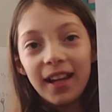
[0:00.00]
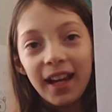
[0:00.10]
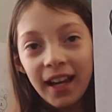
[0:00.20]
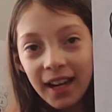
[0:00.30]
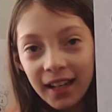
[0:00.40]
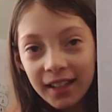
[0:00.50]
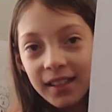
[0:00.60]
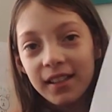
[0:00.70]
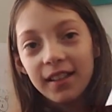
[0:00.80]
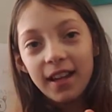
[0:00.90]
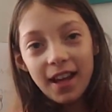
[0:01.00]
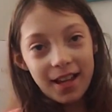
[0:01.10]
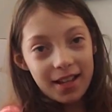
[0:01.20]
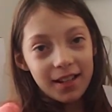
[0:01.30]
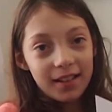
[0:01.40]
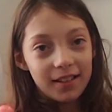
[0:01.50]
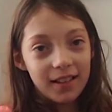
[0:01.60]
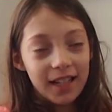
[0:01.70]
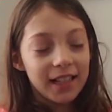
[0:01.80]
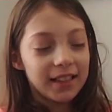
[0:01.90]
And the head,
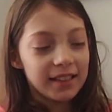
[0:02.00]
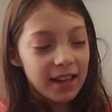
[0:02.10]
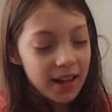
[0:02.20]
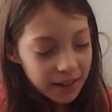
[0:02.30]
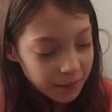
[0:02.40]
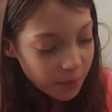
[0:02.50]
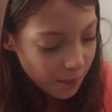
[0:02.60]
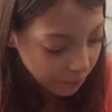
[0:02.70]
it's time